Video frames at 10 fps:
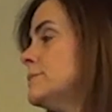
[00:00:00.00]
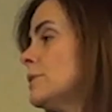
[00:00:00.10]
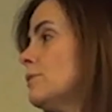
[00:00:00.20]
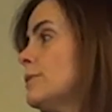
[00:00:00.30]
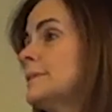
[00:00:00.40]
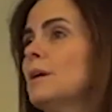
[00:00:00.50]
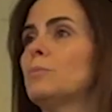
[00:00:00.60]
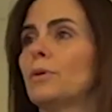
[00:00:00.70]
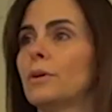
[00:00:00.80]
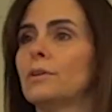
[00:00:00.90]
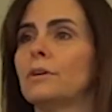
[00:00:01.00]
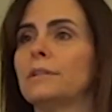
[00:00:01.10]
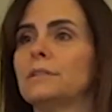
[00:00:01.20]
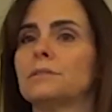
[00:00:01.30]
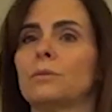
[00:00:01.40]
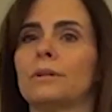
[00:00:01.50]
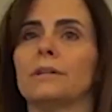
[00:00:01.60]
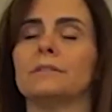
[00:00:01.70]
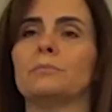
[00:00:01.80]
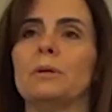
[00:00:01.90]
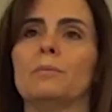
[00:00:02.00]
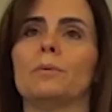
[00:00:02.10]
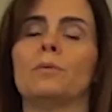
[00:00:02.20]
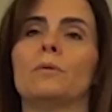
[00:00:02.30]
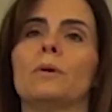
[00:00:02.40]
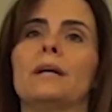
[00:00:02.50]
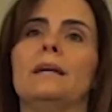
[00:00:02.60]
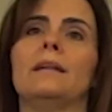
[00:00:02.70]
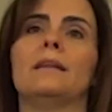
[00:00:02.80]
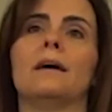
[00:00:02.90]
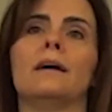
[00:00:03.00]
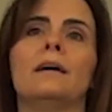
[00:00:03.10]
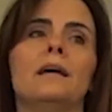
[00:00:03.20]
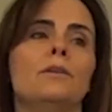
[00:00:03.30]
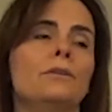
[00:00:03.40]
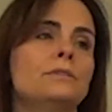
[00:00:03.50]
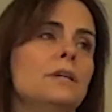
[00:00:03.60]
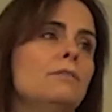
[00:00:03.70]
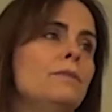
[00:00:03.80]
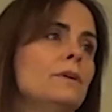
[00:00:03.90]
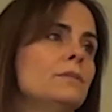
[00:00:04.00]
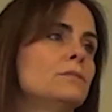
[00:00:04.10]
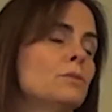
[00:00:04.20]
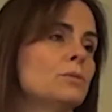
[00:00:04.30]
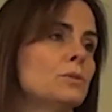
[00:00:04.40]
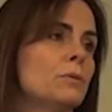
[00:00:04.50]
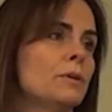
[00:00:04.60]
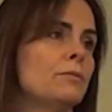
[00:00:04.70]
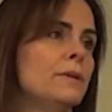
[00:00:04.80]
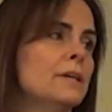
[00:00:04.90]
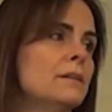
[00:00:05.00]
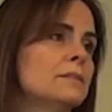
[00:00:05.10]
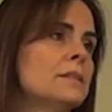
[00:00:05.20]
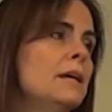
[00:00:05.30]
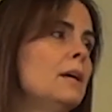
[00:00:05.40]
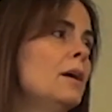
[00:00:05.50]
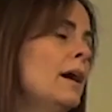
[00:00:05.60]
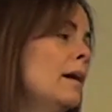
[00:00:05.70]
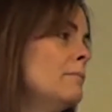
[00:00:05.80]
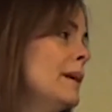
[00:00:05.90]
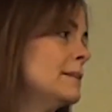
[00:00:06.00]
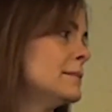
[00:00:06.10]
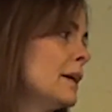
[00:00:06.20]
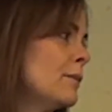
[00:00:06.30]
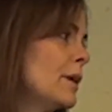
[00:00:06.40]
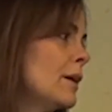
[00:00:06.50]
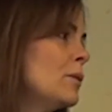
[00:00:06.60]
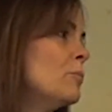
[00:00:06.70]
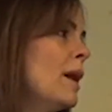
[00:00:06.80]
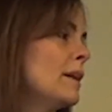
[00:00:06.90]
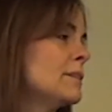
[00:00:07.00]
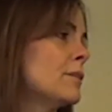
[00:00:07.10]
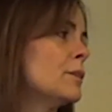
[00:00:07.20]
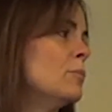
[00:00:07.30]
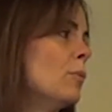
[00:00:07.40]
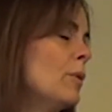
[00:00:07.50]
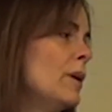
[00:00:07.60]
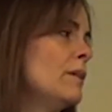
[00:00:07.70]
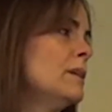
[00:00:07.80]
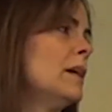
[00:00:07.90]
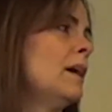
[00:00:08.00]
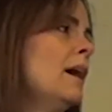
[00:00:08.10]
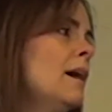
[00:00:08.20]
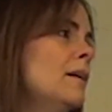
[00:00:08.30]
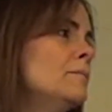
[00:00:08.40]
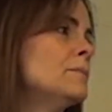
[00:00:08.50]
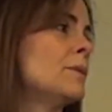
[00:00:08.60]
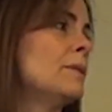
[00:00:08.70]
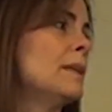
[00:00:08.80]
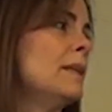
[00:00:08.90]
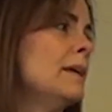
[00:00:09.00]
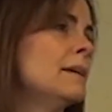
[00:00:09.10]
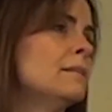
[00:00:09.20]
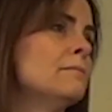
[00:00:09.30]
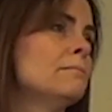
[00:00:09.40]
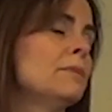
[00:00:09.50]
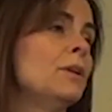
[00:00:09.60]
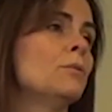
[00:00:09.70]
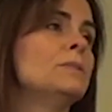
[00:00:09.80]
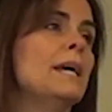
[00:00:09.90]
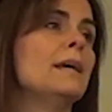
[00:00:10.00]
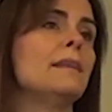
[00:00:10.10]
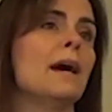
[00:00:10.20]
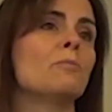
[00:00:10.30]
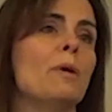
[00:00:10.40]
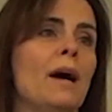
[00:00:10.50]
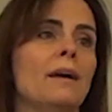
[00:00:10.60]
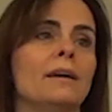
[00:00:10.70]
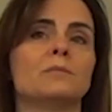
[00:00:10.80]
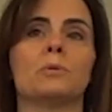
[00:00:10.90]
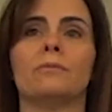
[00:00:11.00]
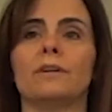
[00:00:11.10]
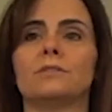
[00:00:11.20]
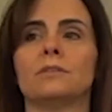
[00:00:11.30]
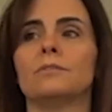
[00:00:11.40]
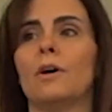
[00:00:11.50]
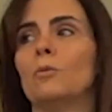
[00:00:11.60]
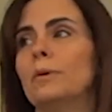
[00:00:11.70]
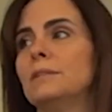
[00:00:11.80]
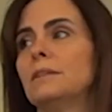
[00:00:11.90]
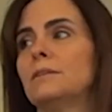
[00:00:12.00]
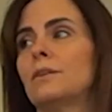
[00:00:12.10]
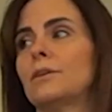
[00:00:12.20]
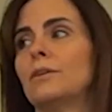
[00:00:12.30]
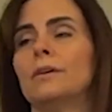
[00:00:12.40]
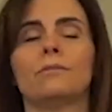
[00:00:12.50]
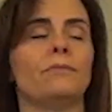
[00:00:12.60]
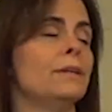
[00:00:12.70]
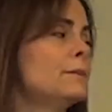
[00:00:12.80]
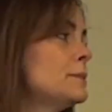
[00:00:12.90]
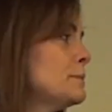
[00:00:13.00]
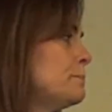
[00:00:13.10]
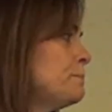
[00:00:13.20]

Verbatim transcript: So, for example, concurrent disorders, people who are working in the nursing field, social work field, um, etc., come back to learn more um, so that they can, you know, take that back as professional development into their current fields.